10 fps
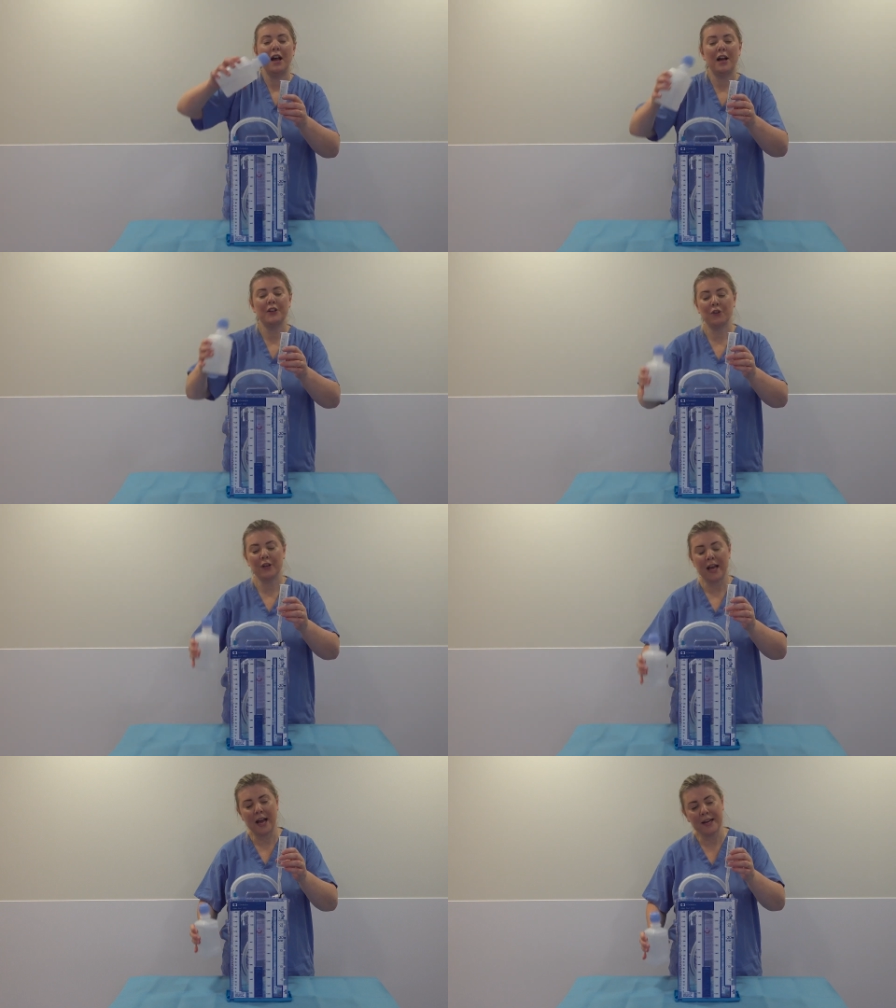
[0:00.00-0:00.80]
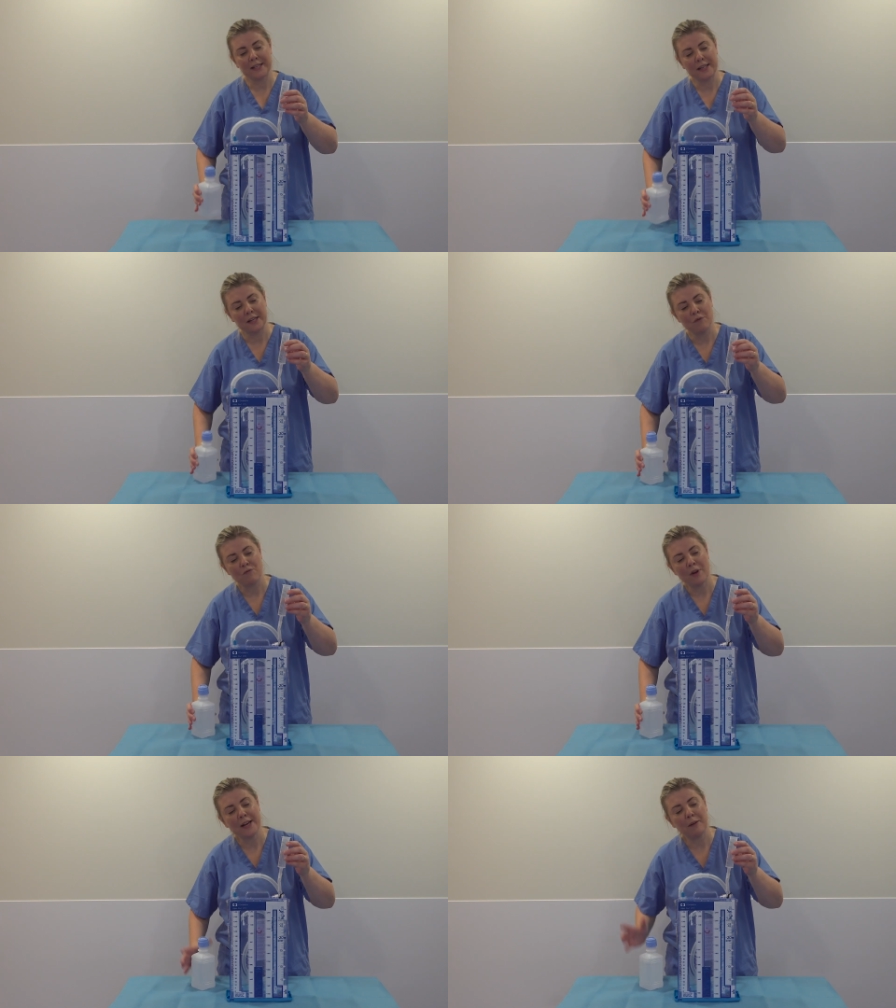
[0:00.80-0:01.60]
And you're going to add it in
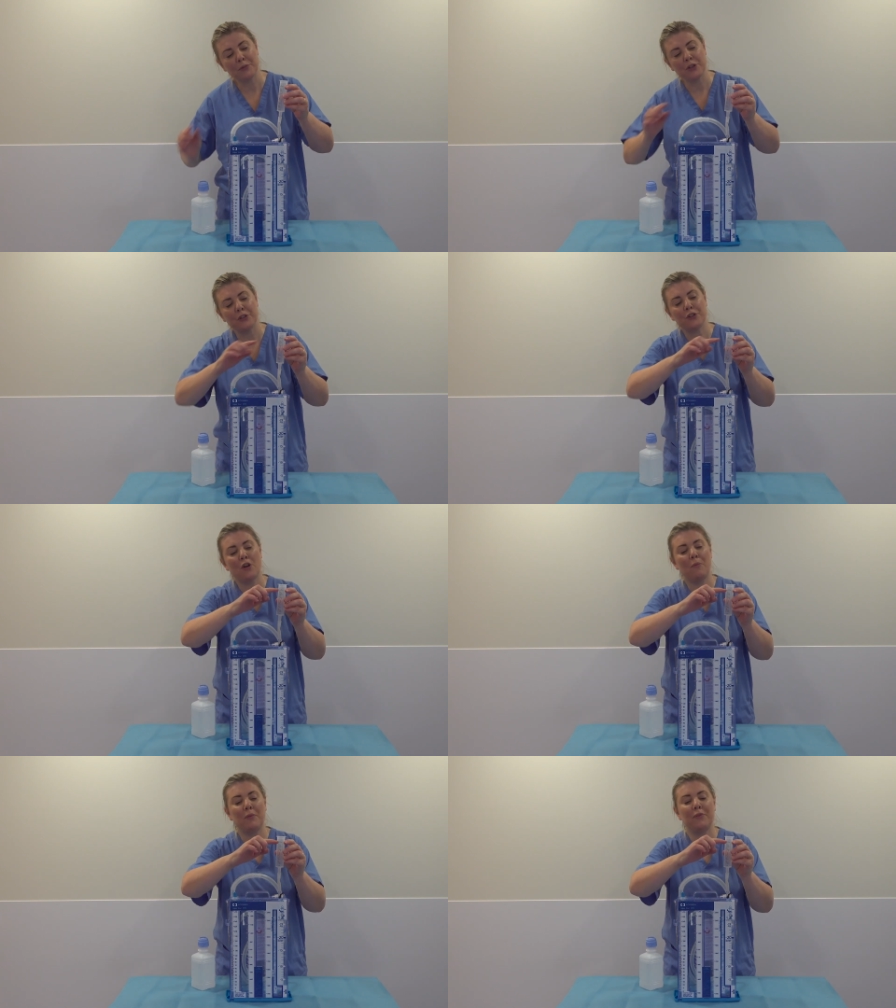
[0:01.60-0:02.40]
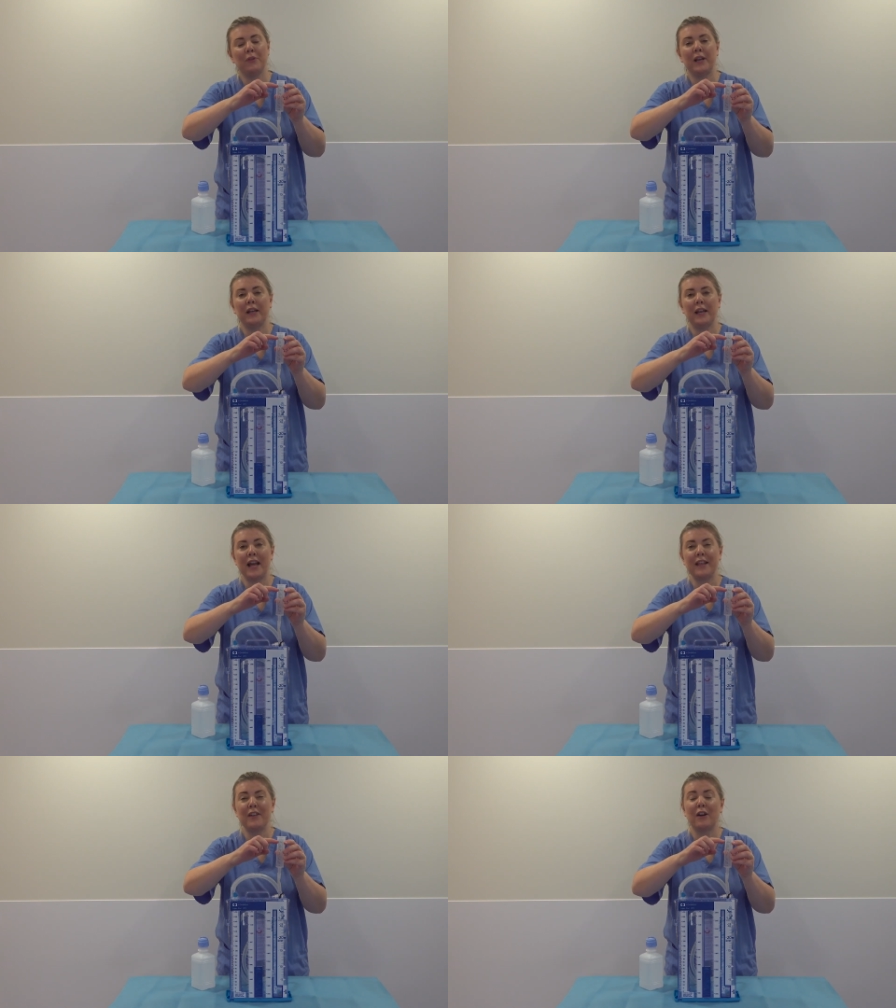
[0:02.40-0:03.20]
right up to the top of the little
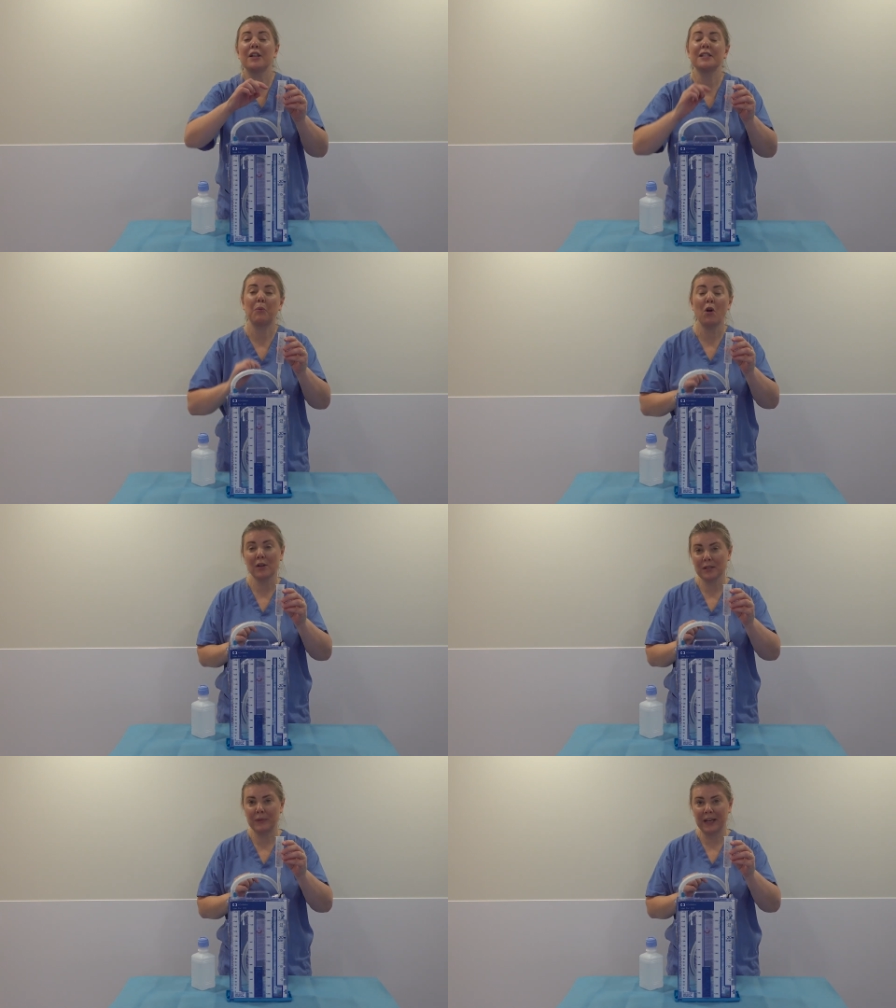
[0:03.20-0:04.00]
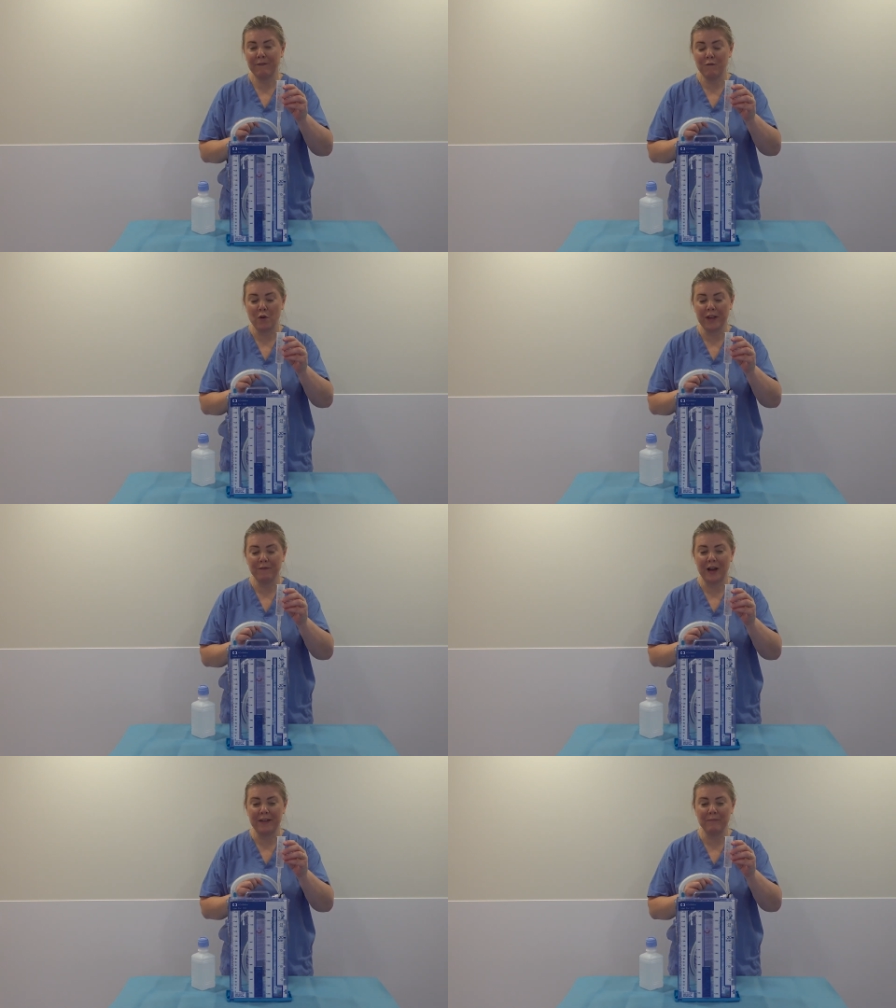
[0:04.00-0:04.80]
line there. It's approximately
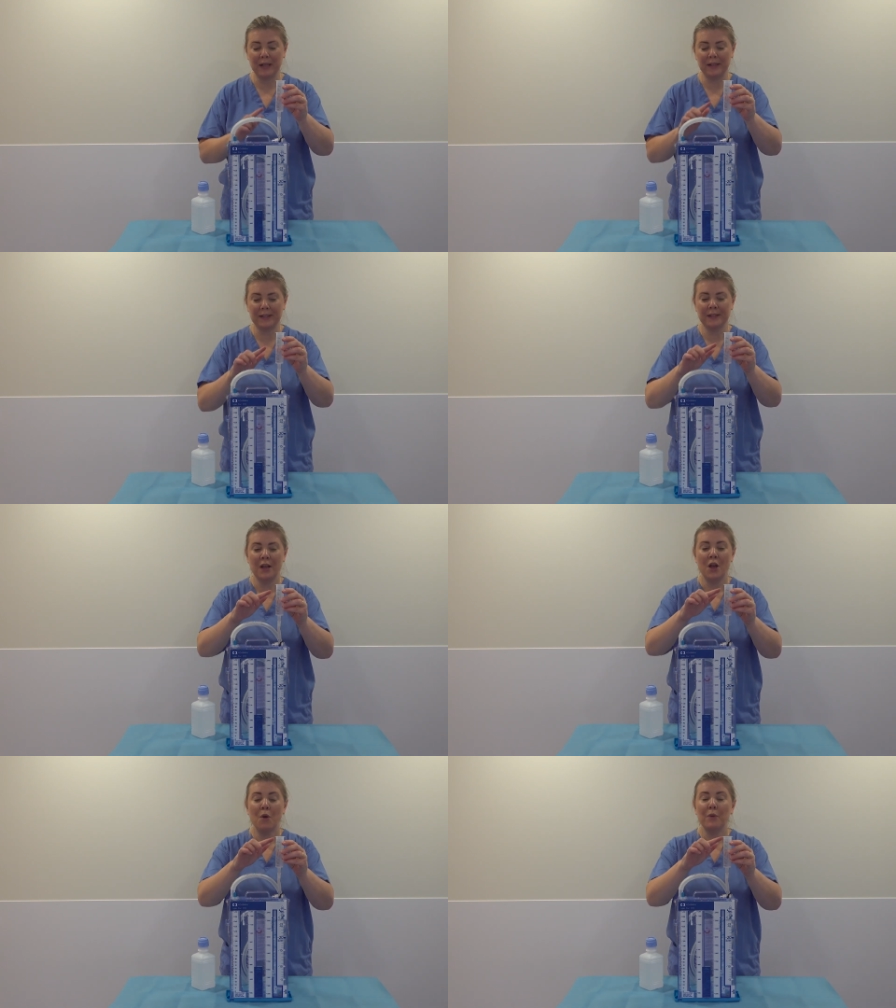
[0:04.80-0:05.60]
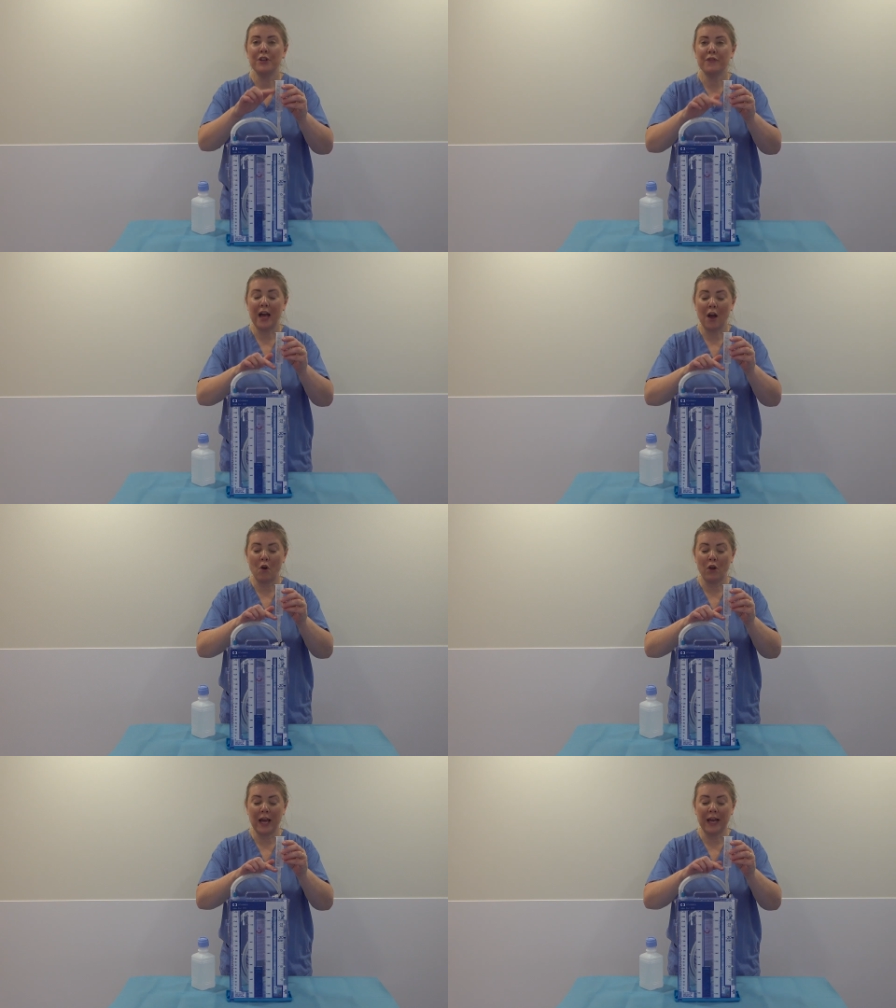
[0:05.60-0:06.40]
45 mils. When you've that
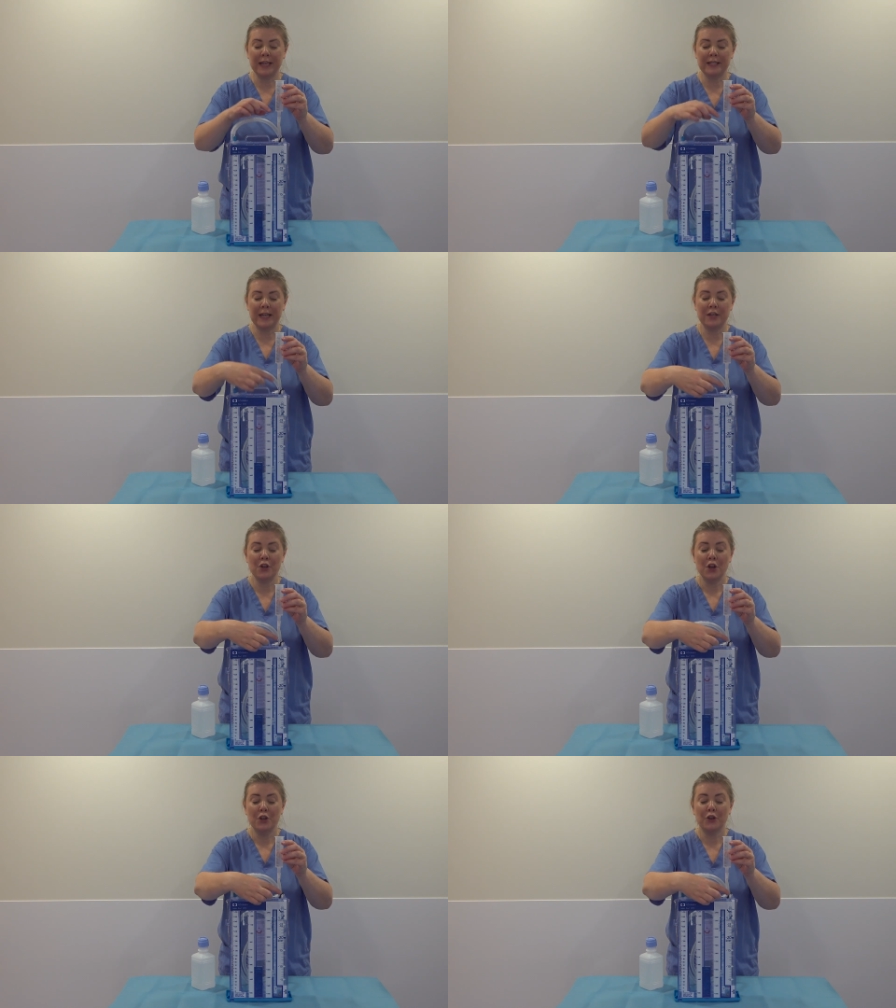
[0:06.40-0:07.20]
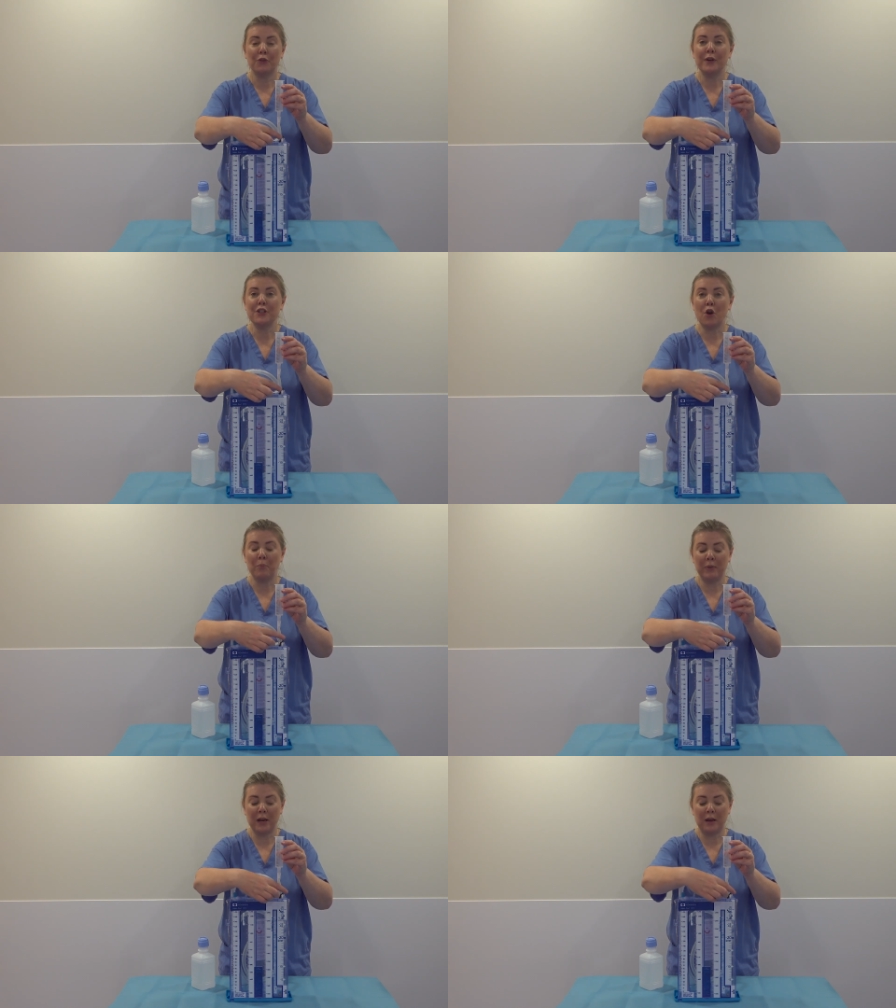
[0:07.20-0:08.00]
all added in, you're going to
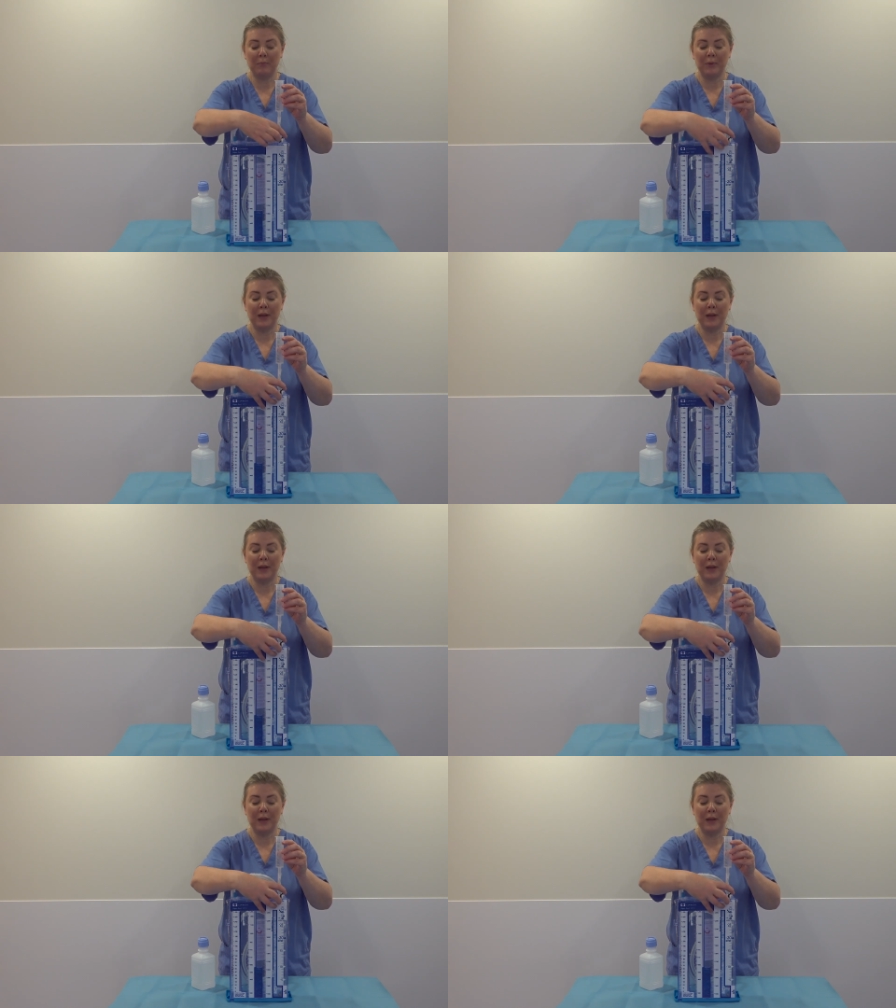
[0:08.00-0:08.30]
open up